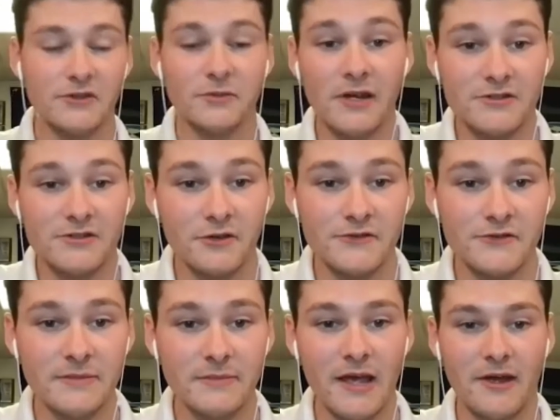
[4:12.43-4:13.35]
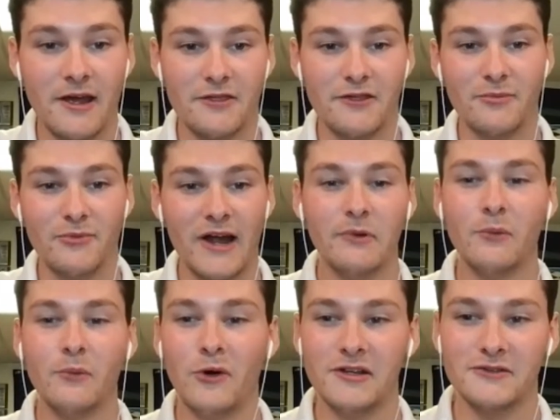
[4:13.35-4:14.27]
you mentioned your teammate, Matthew
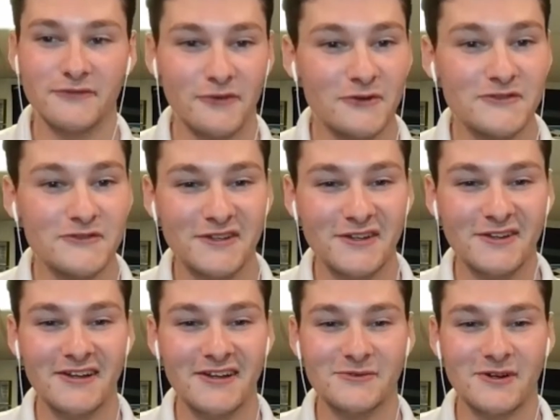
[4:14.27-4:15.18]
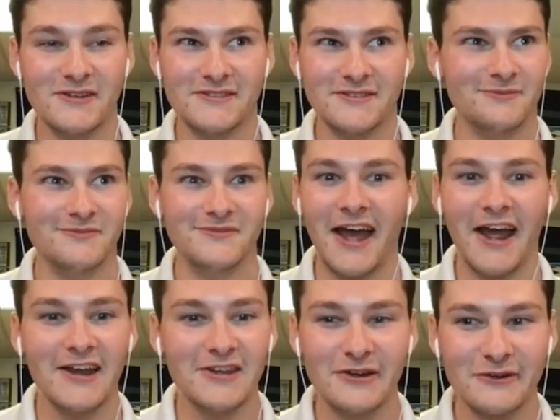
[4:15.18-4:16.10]
Brabham, won his first Indy Lights race in
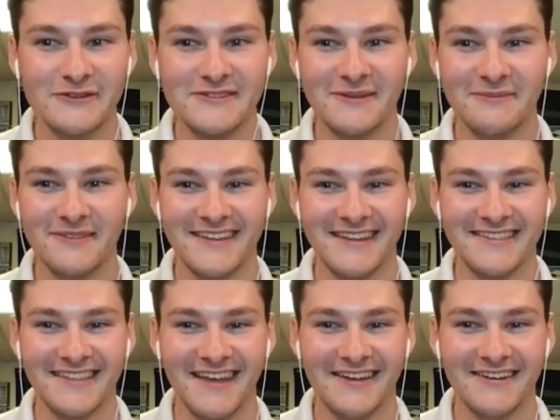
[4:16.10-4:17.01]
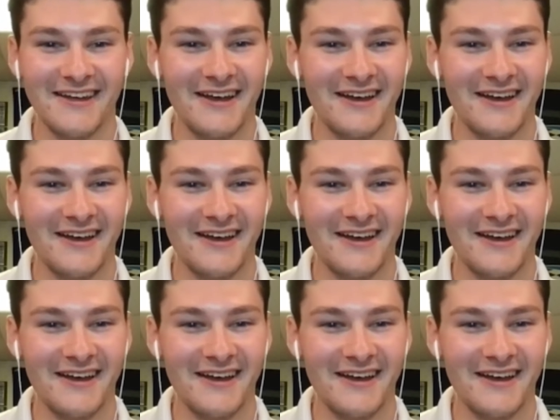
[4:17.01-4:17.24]
9 years, something like that.